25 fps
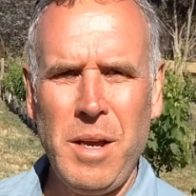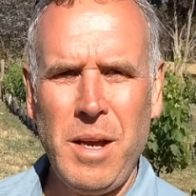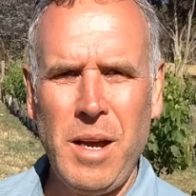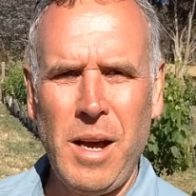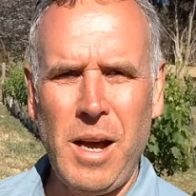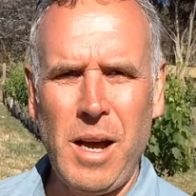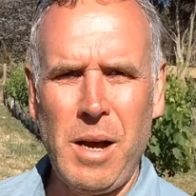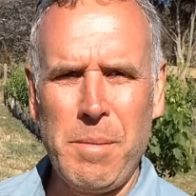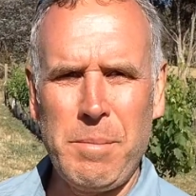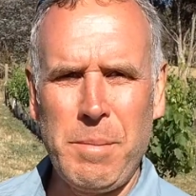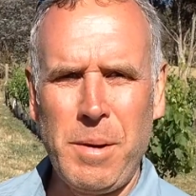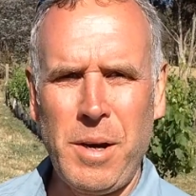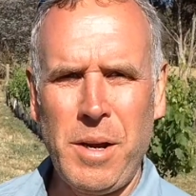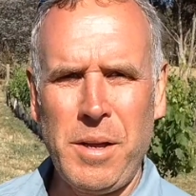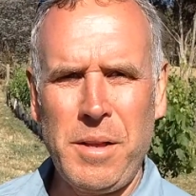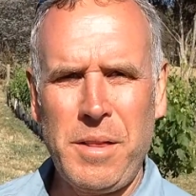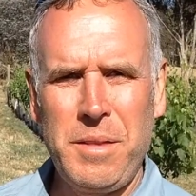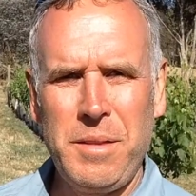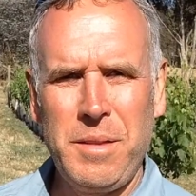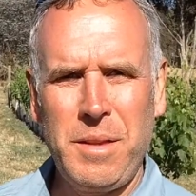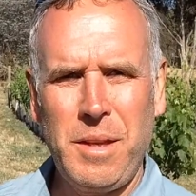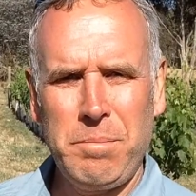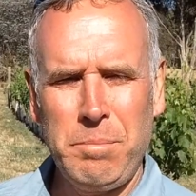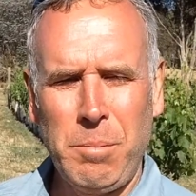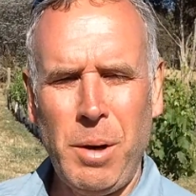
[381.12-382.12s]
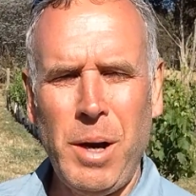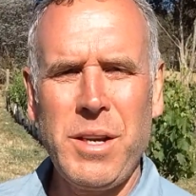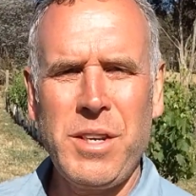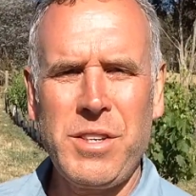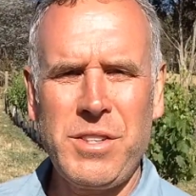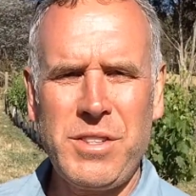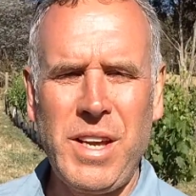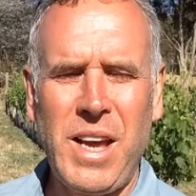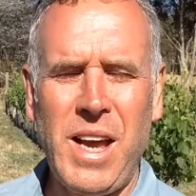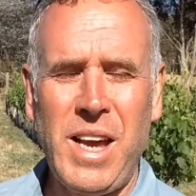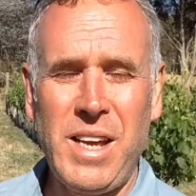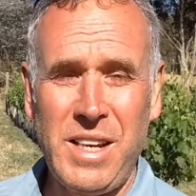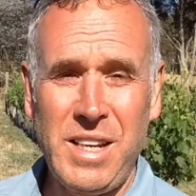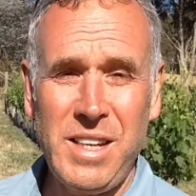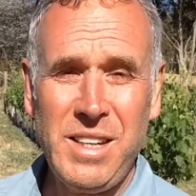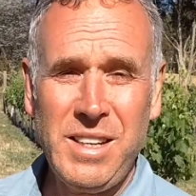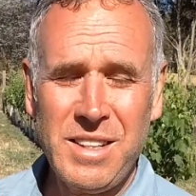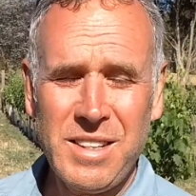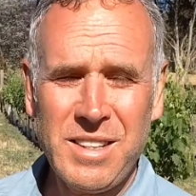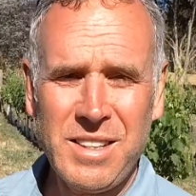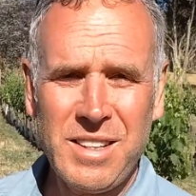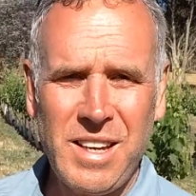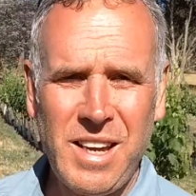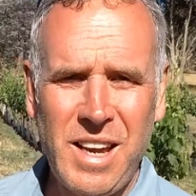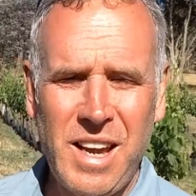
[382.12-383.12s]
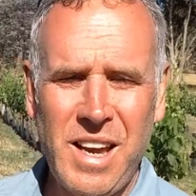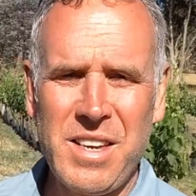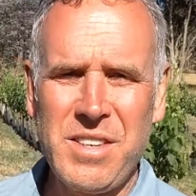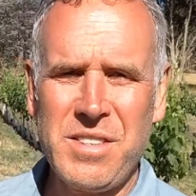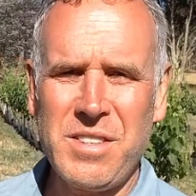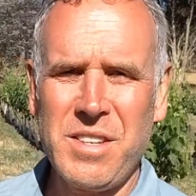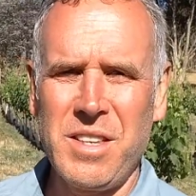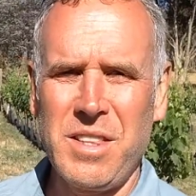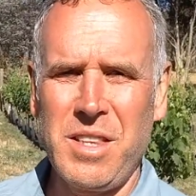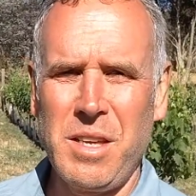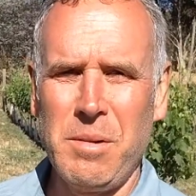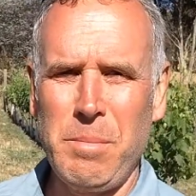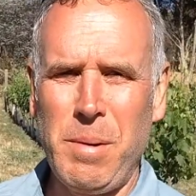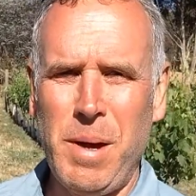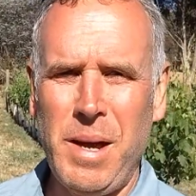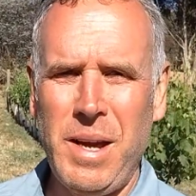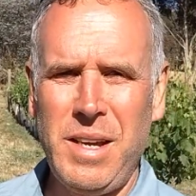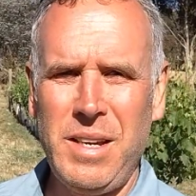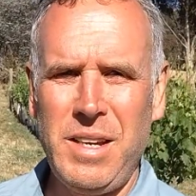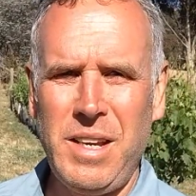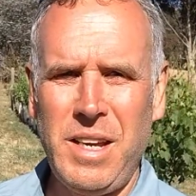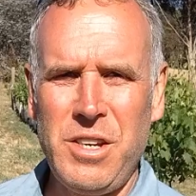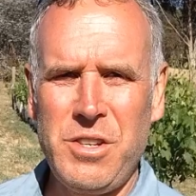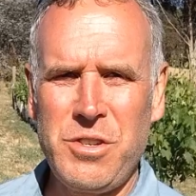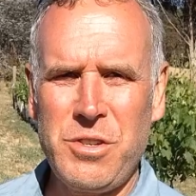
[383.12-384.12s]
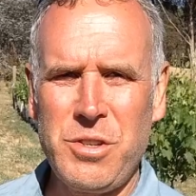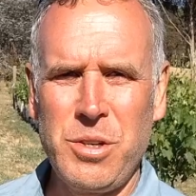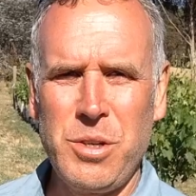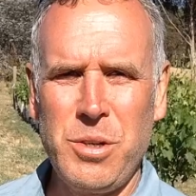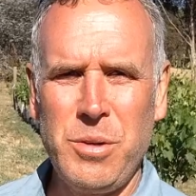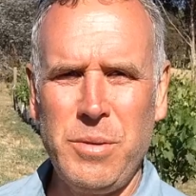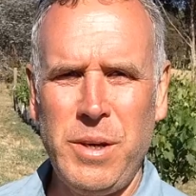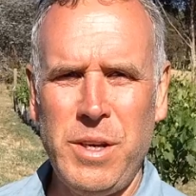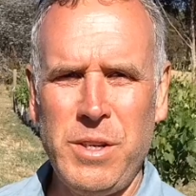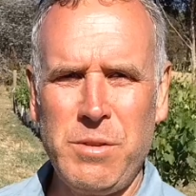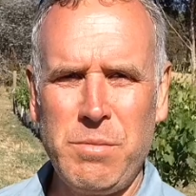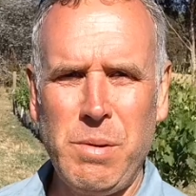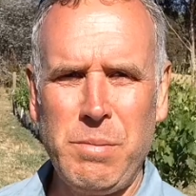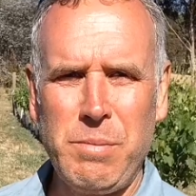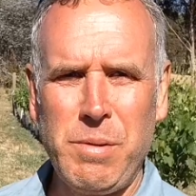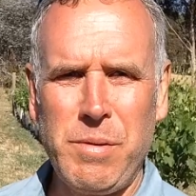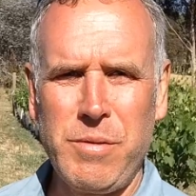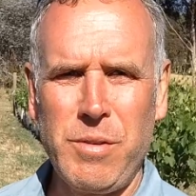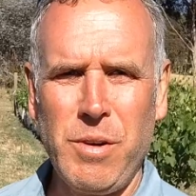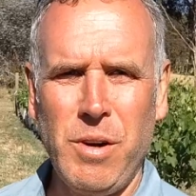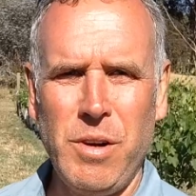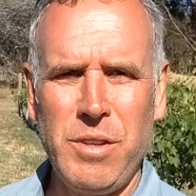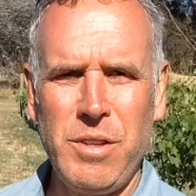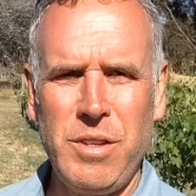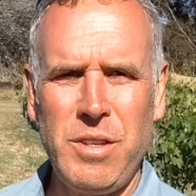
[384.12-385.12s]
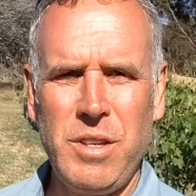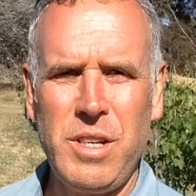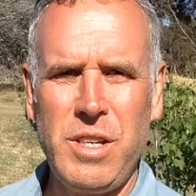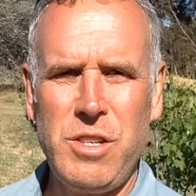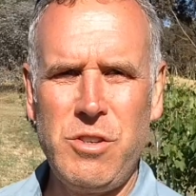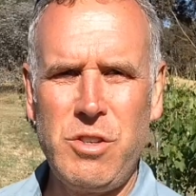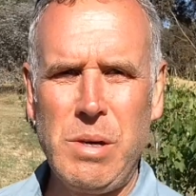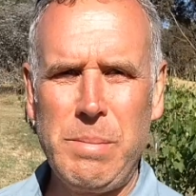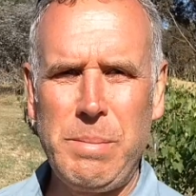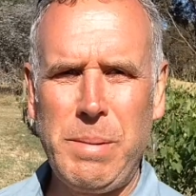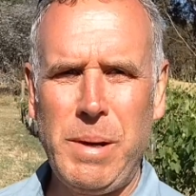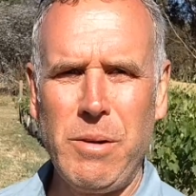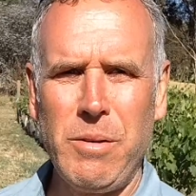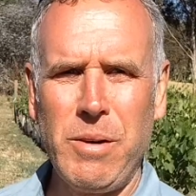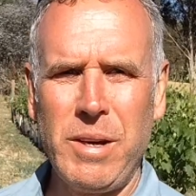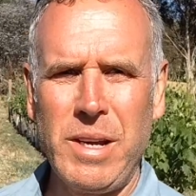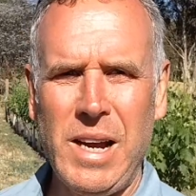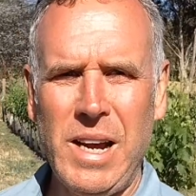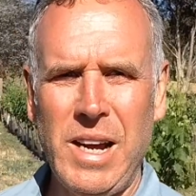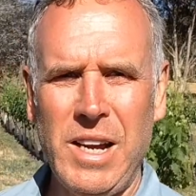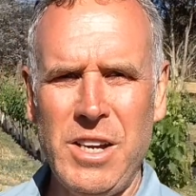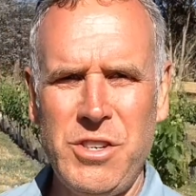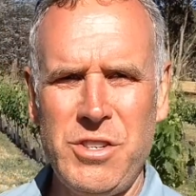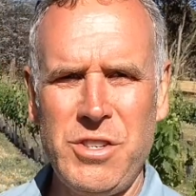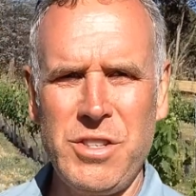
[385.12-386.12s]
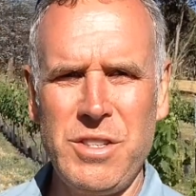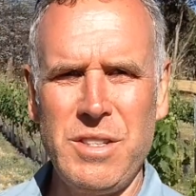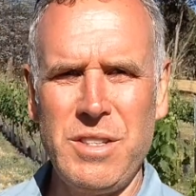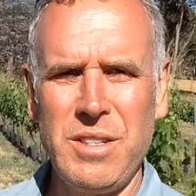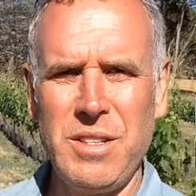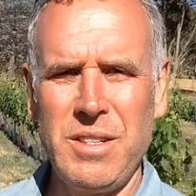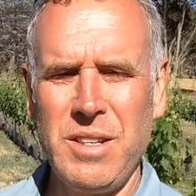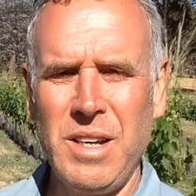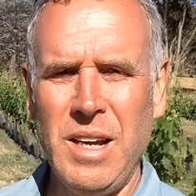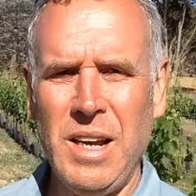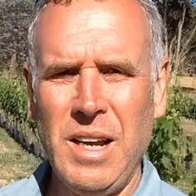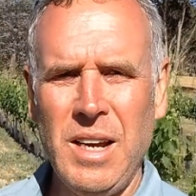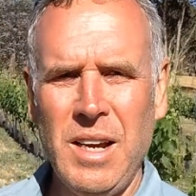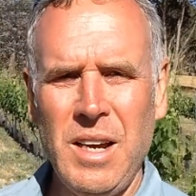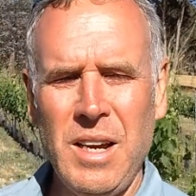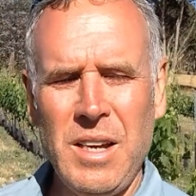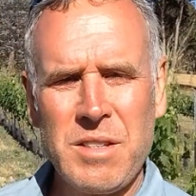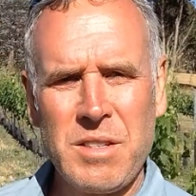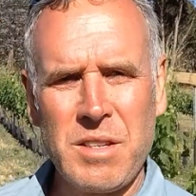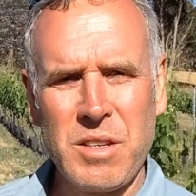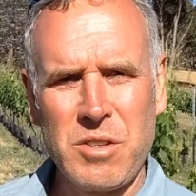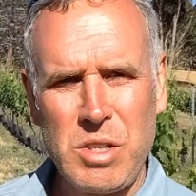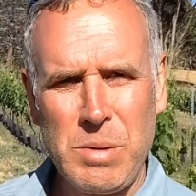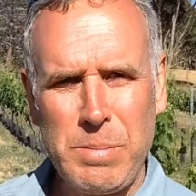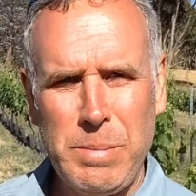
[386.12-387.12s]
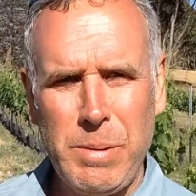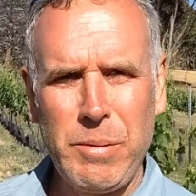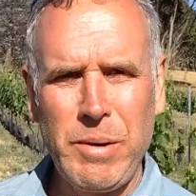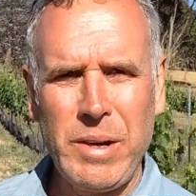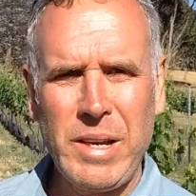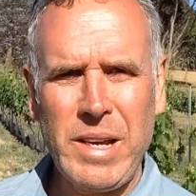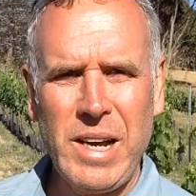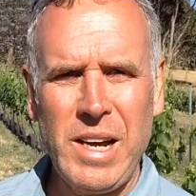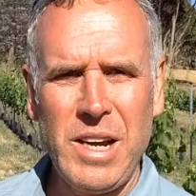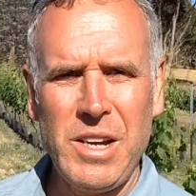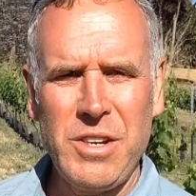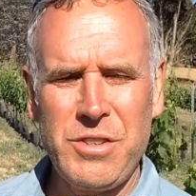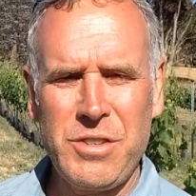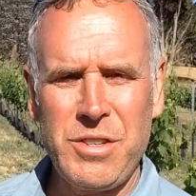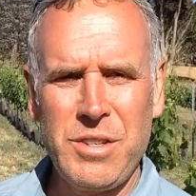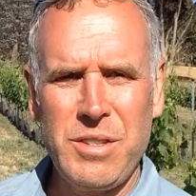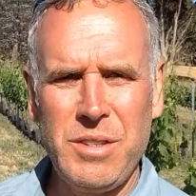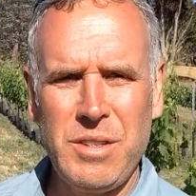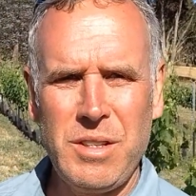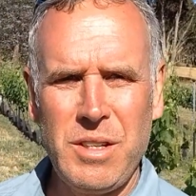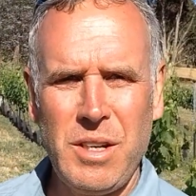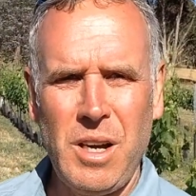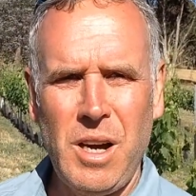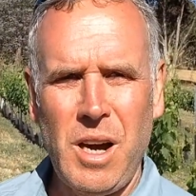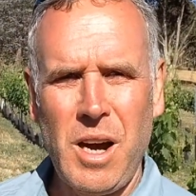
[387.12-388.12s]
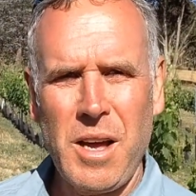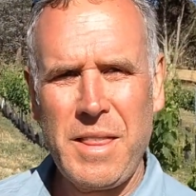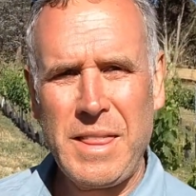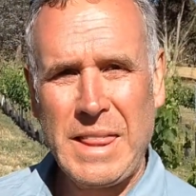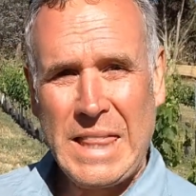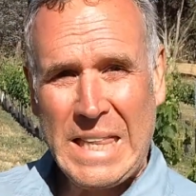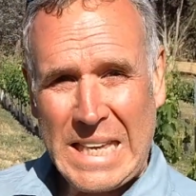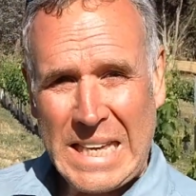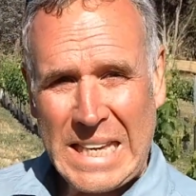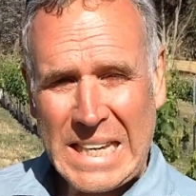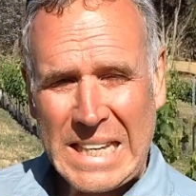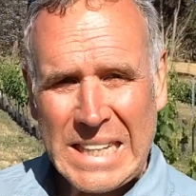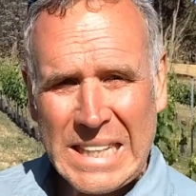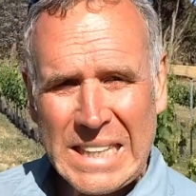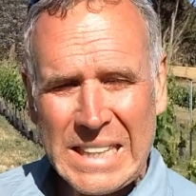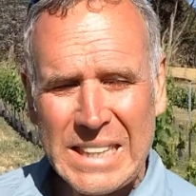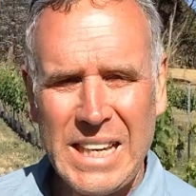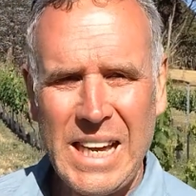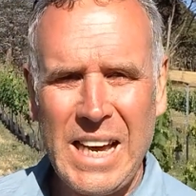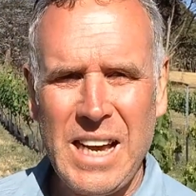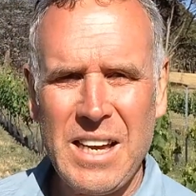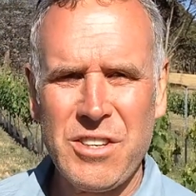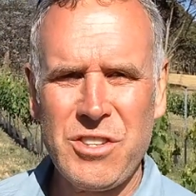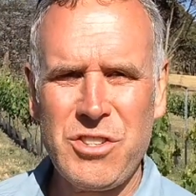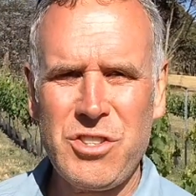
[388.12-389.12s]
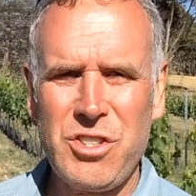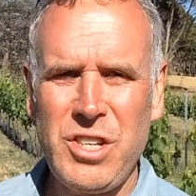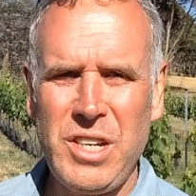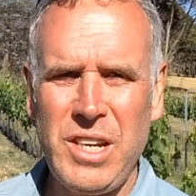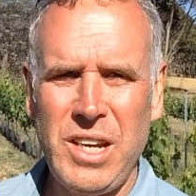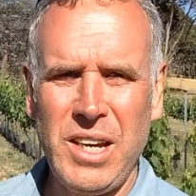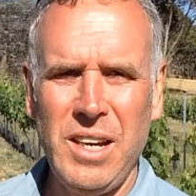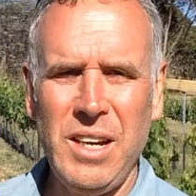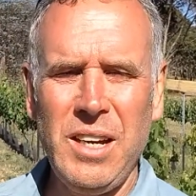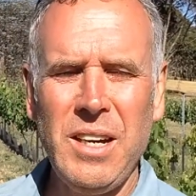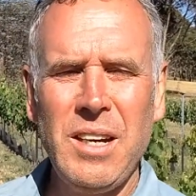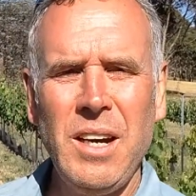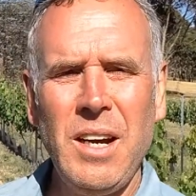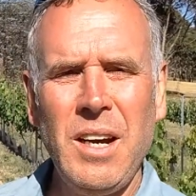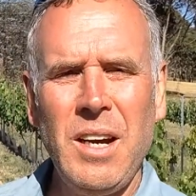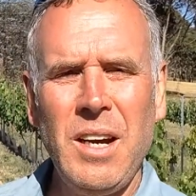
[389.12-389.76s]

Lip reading: My understanding is that the main issue is when we've got the drip irrigation. So the drip irrigation, I think last year,